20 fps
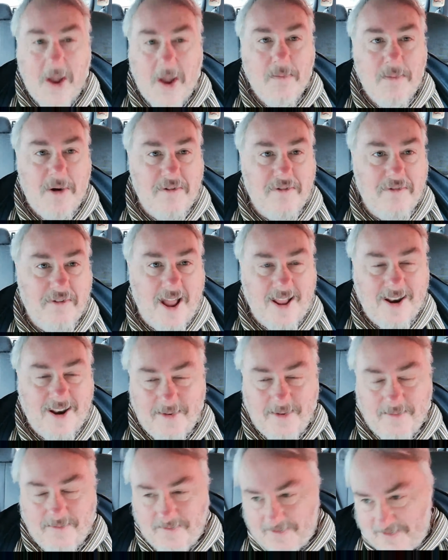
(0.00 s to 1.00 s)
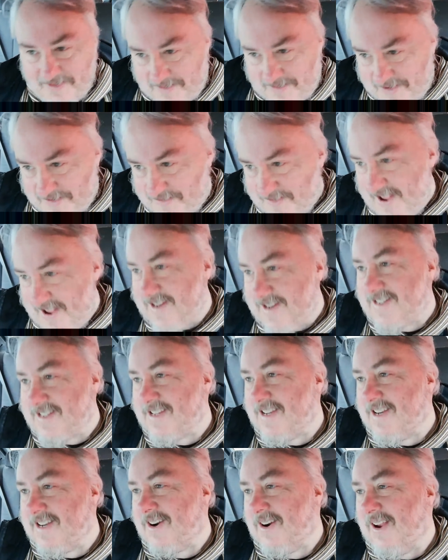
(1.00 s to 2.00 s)
My friend
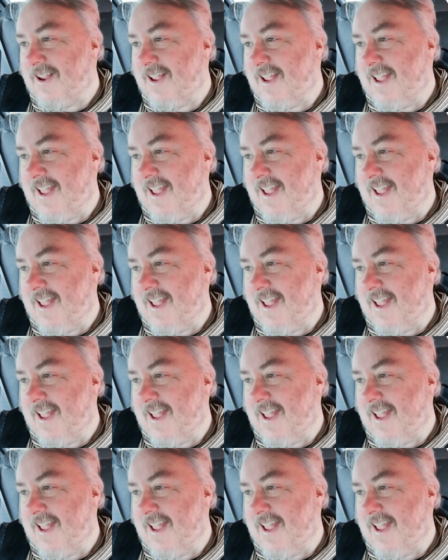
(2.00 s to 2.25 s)
is here.